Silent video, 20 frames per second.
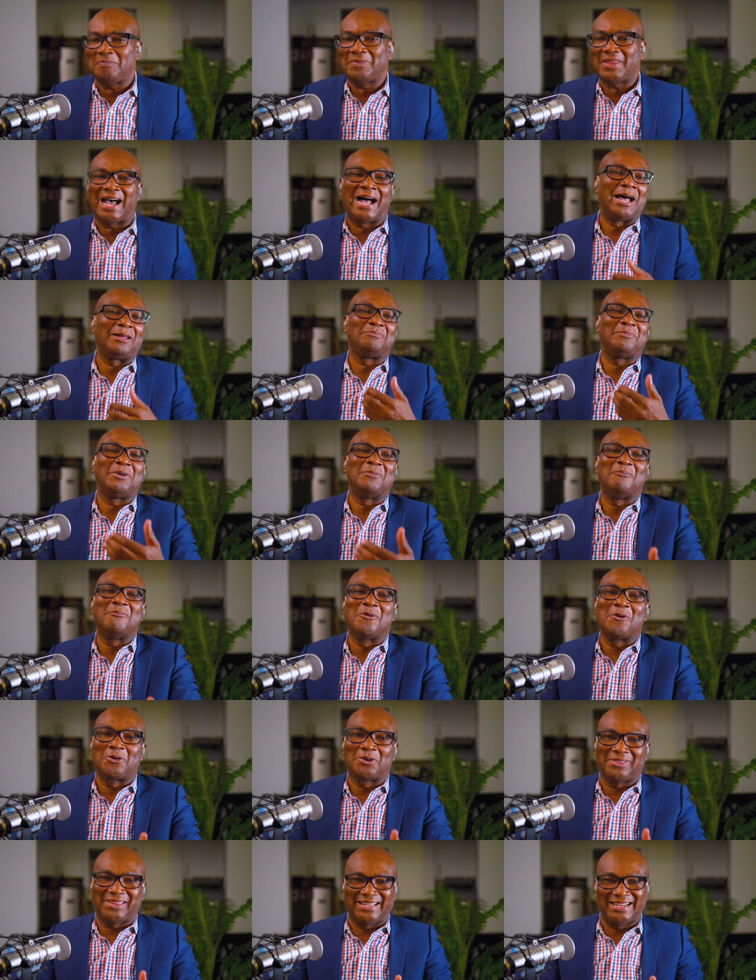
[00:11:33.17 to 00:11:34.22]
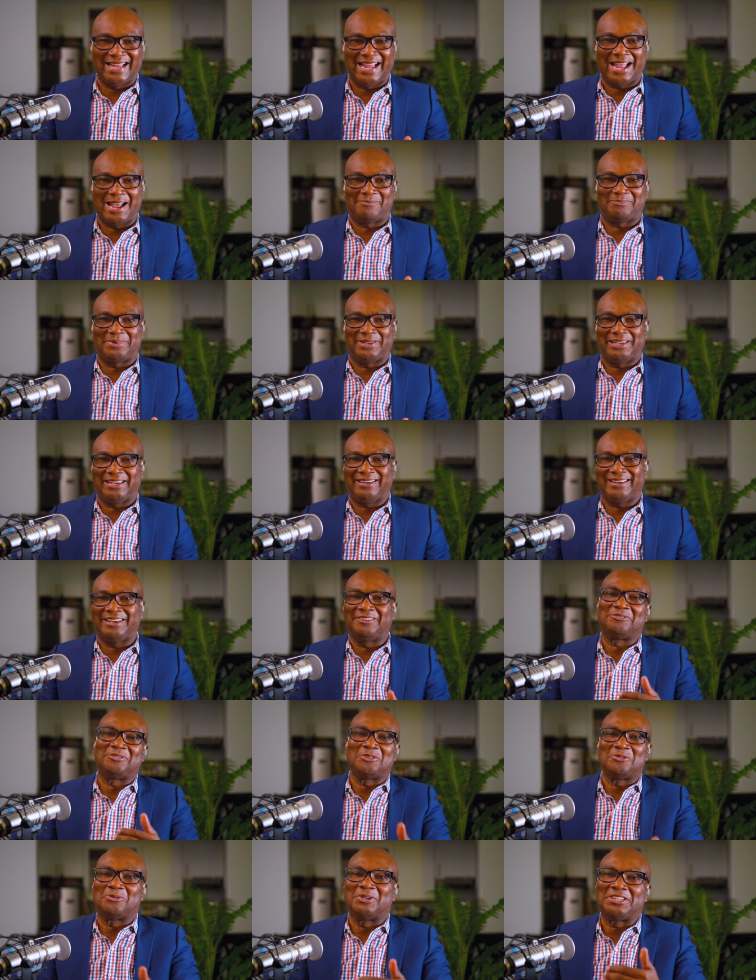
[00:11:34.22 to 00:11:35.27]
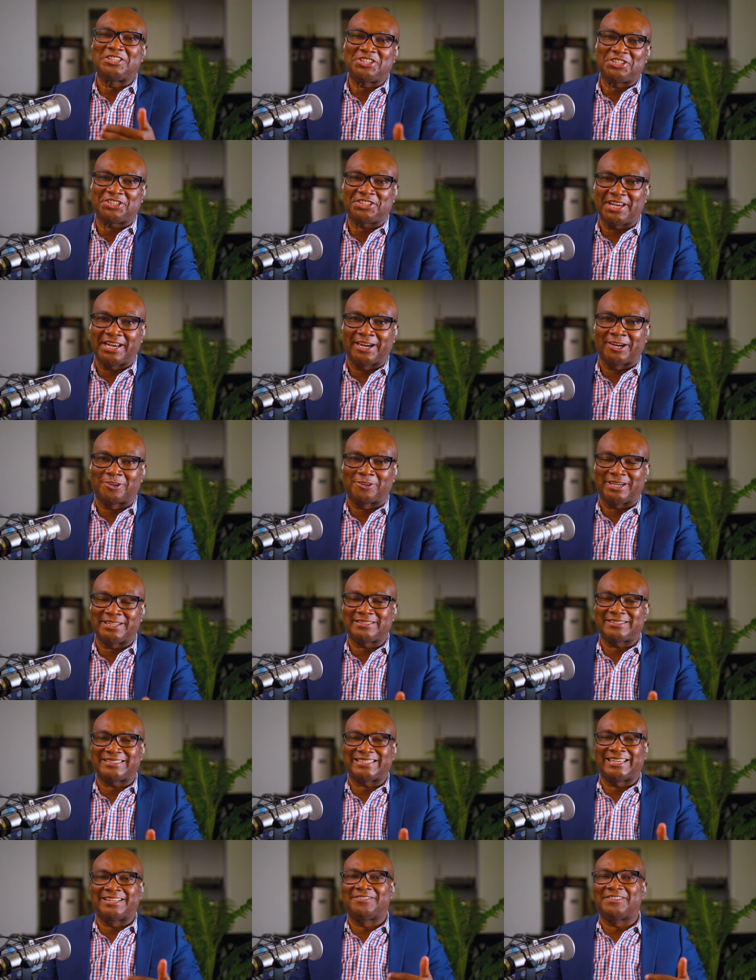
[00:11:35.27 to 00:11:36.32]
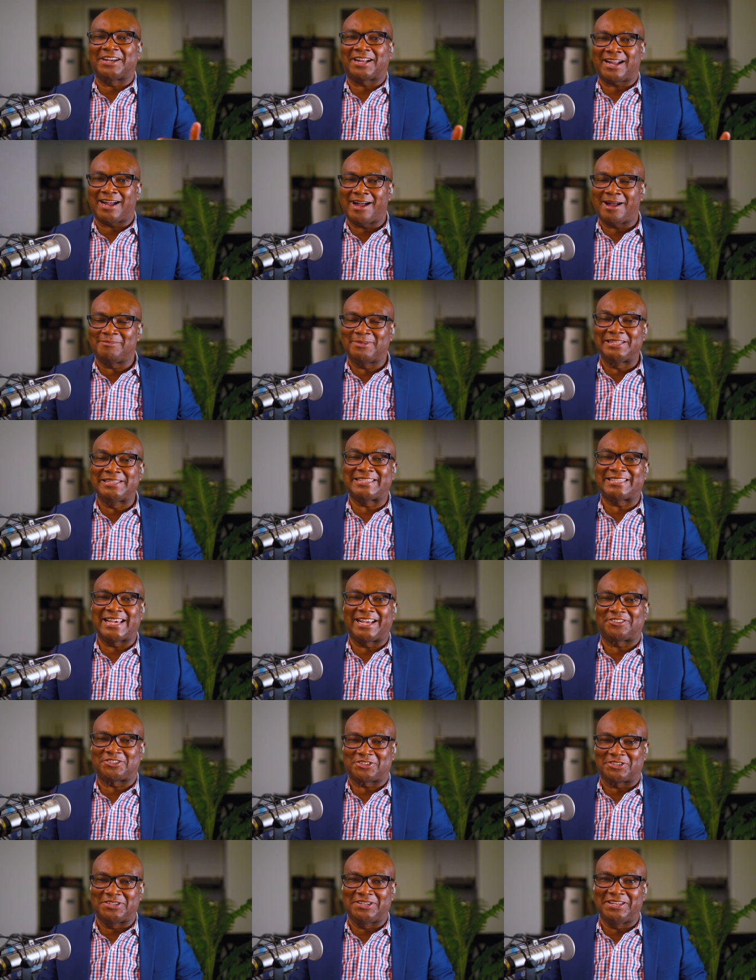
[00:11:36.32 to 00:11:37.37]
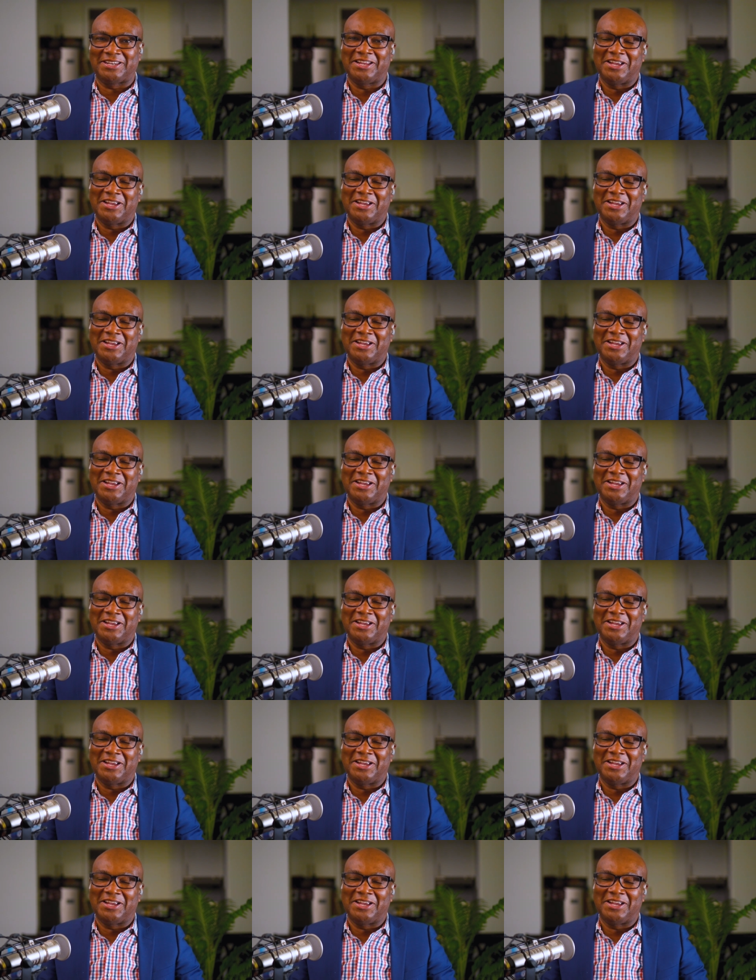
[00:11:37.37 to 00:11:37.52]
I'd be more than happy if you would share it in the comment section